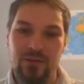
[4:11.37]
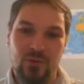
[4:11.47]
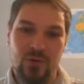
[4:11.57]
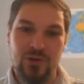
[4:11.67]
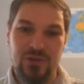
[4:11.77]
had
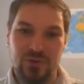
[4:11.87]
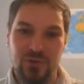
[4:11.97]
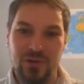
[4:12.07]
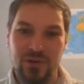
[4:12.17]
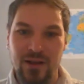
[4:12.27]
to
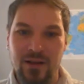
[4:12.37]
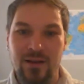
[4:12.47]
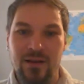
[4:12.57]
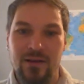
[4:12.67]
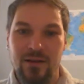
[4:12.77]
also
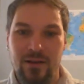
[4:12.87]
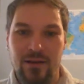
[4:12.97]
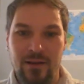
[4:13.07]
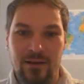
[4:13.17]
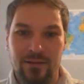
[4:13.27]

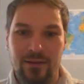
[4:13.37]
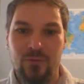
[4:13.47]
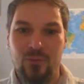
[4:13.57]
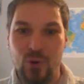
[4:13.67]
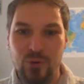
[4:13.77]

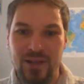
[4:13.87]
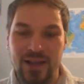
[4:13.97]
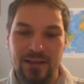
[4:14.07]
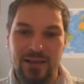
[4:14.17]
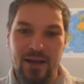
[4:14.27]

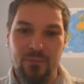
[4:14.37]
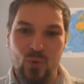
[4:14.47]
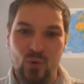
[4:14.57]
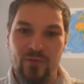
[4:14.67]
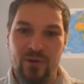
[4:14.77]
rotate and
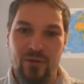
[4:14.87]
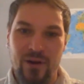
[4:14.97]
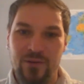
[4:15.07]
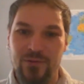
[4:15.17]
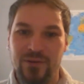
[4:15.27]
move
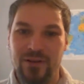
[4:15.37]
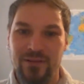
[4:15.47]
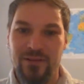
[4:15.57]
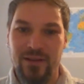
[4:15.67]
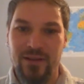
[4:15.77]
around
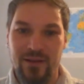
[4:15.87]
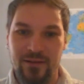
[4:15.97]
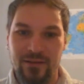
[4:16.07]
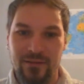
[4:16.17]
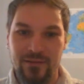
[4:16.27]
the
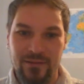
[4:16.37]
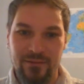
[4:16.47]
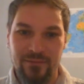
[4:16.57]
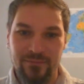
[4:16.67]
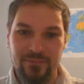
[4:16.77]

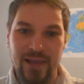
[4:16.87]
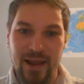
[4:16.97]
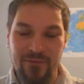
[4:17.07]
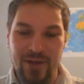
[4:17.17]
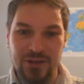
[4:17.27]

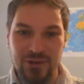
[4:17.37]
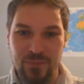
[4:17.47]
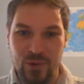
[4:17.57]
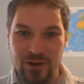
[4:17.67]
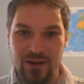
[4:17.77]
elevation
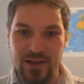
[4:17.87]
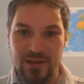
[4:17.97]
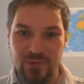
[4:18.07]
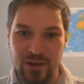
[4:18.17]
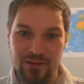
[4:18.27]
model
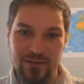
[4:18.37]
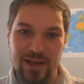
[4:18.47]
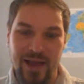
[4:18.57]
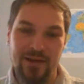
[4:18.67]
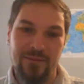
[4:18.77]
as well.
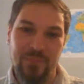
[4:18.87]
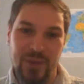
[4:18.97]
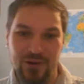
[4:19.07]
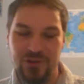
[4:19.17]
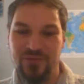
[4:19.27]
And
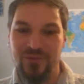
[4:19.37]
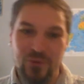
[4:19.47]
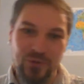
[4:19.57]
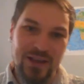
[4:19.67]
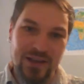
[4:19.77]
because of the
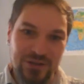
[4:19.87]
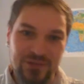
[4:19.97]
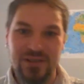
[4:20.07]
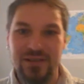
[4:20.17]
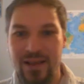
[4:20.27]

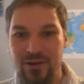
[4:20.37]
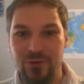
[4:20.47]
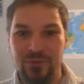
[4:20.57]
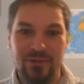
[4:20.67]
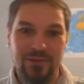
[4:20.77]
rotations, they
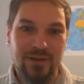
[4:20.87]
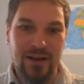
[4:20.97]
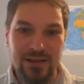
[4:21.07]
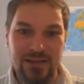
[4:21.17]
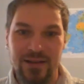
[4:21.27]
don't
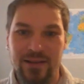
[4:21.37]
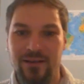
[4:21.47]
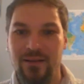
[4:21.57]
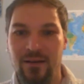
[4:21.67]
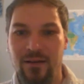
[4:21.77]
nicely
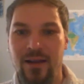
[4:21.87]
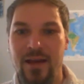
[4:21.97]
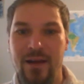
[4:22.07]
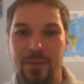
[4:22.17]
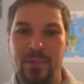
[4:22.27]

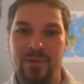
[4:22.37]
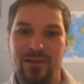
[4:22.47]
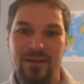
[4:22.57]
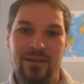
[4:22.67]
line up